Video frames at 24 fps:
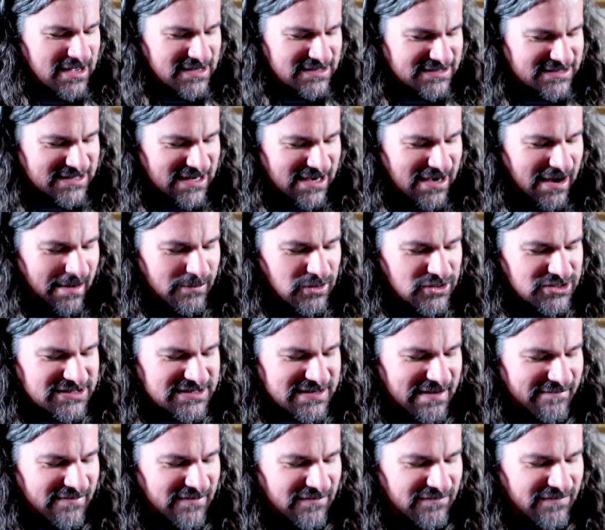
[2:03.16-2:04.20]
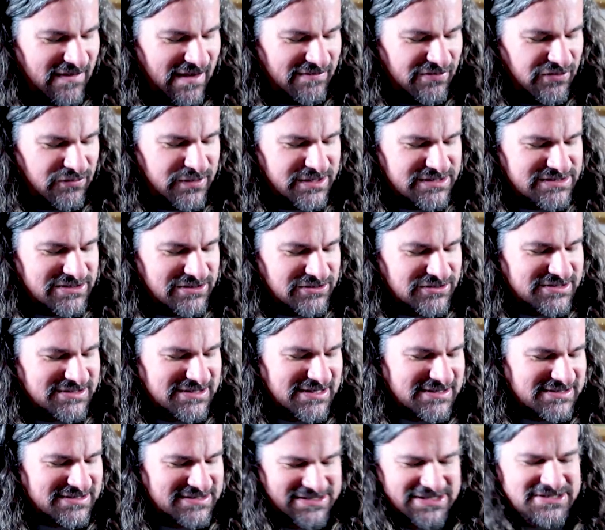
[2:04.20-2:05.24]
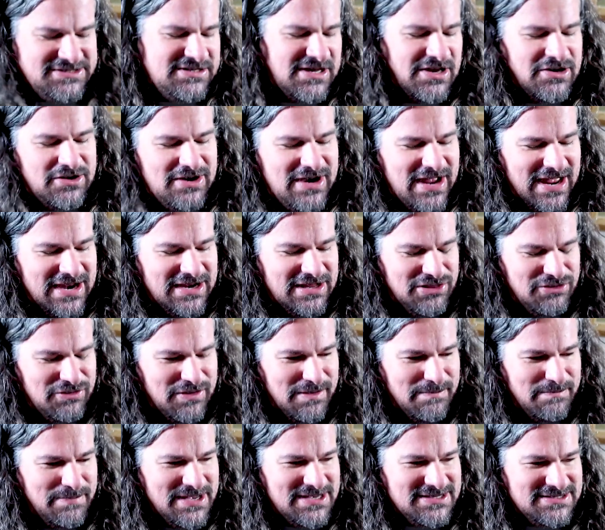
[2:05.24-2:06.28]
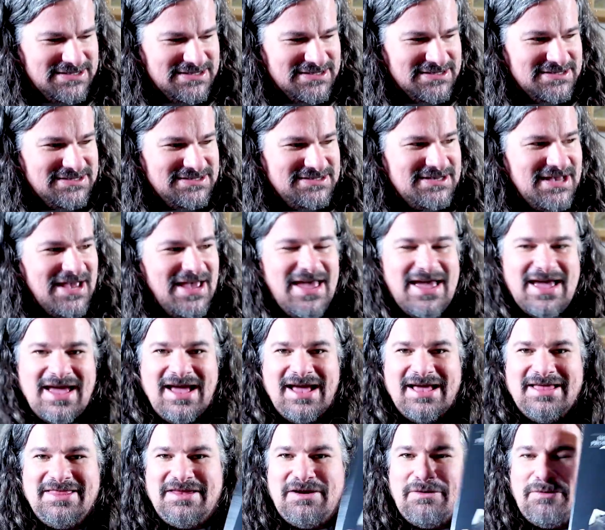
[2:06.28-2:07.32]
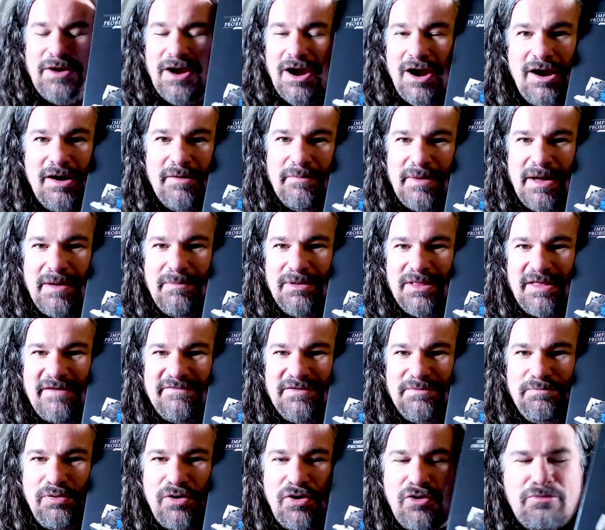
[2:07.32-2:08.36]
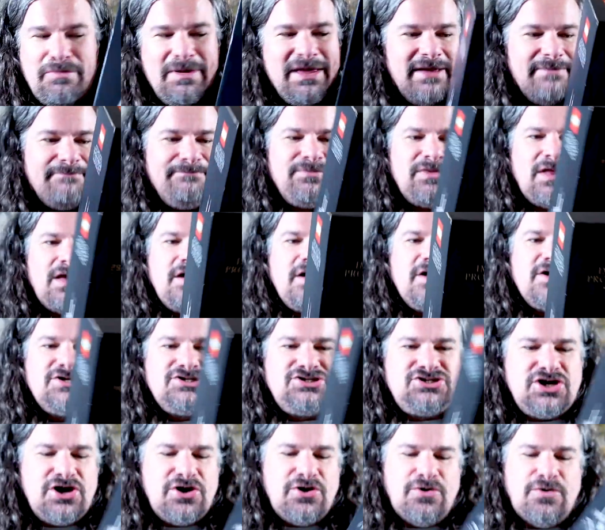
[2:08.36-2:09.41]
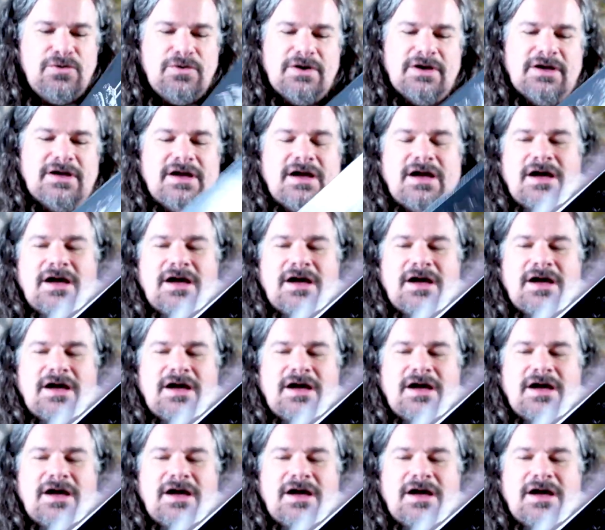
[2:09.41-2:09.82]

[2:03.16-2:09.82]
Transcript: set number 75306, 683 pieces, and there we are, my beloved Proby. So